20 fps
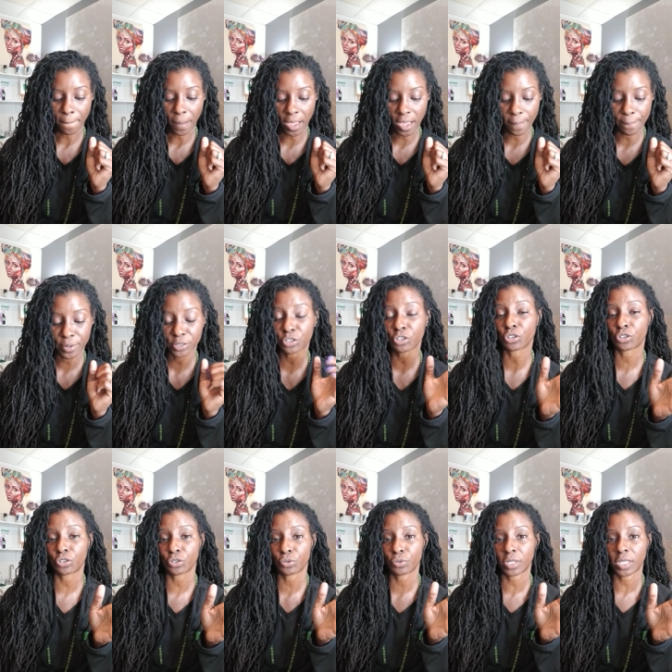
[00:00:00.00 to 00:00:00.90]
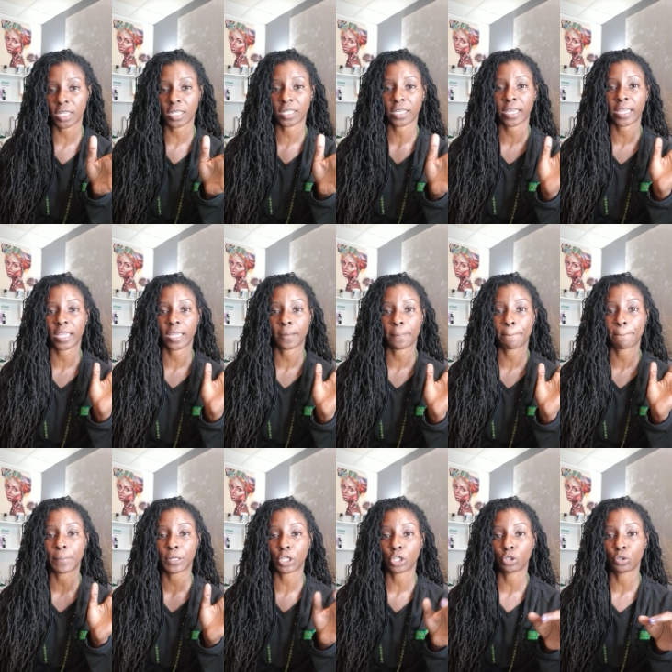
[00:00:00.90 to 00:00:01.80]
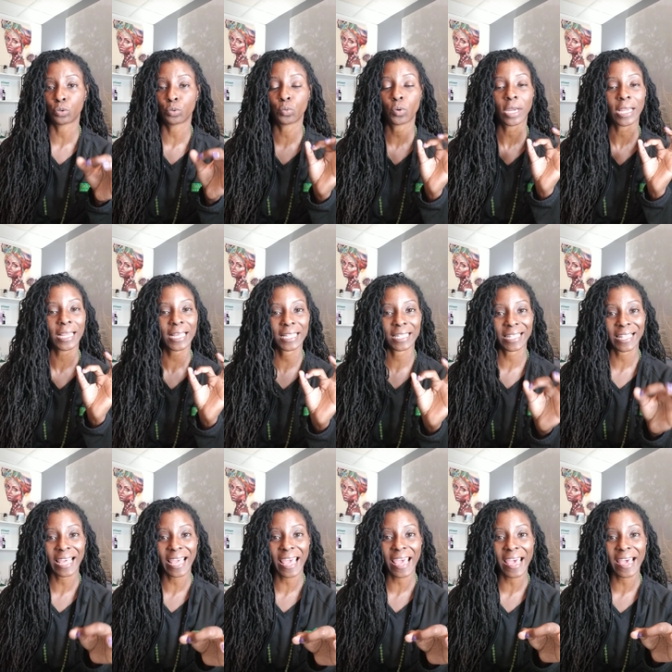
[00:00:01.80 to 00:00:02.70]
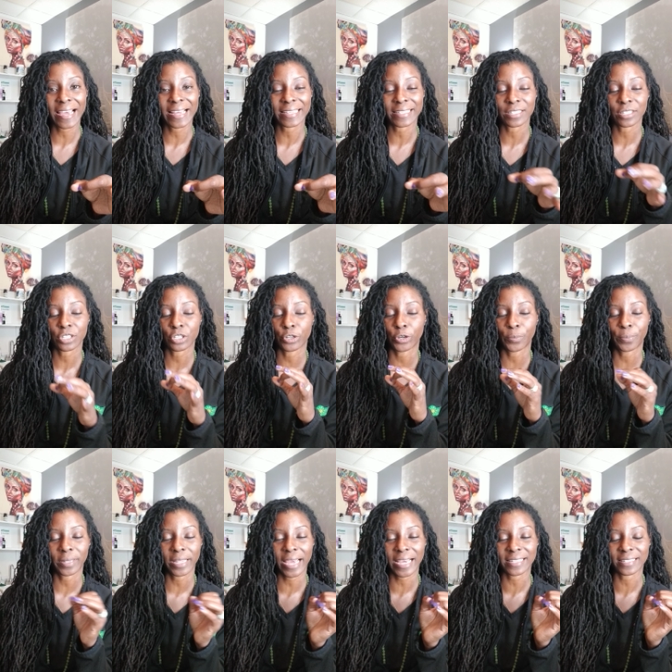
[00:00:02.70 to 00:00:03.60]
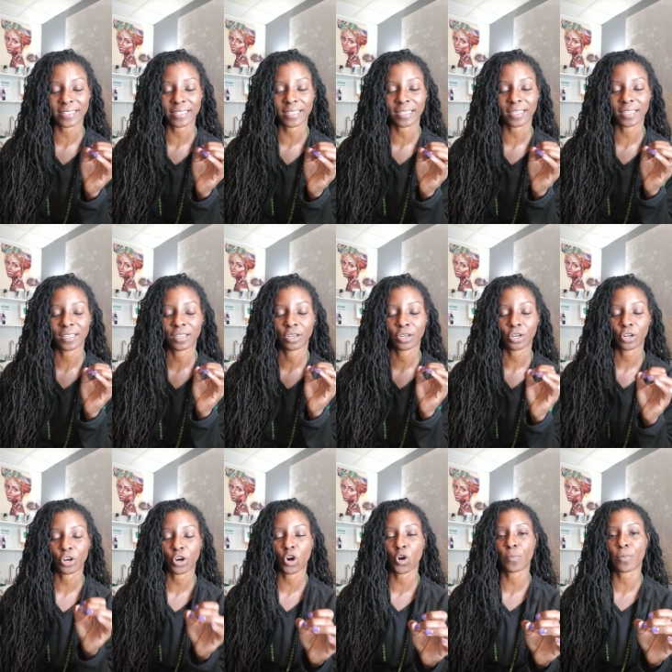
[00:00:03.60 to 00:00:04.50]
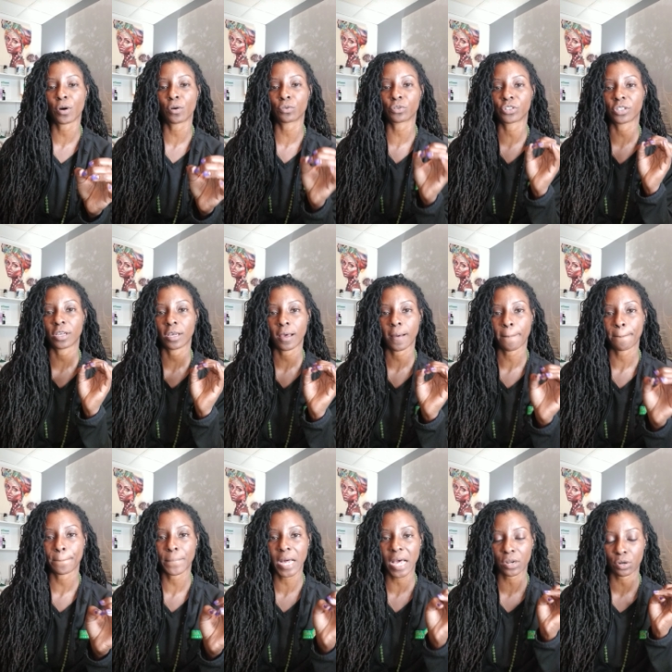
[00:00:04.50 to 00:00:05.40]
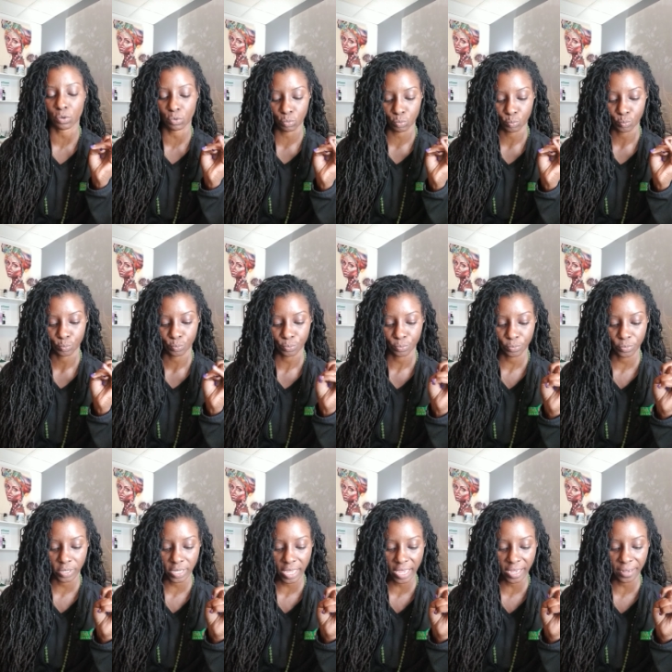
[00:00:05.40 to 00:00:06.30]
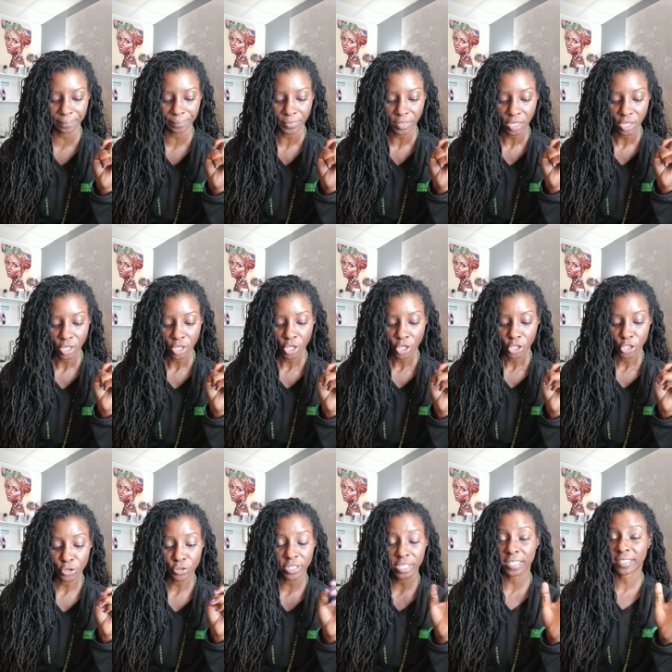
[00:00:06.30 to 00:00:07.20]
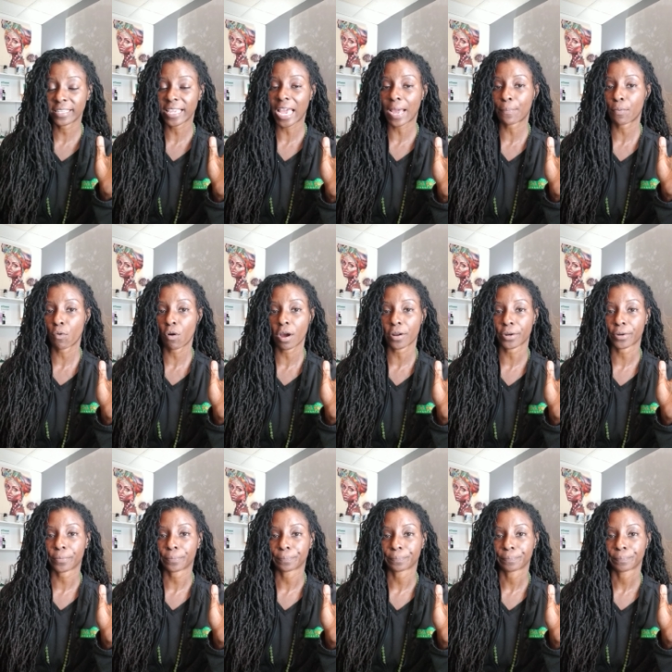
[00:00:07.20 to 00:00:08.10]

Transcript: Uh, but you do need a blue glass, no plastic, cobalt bottle, okay? You need tap water.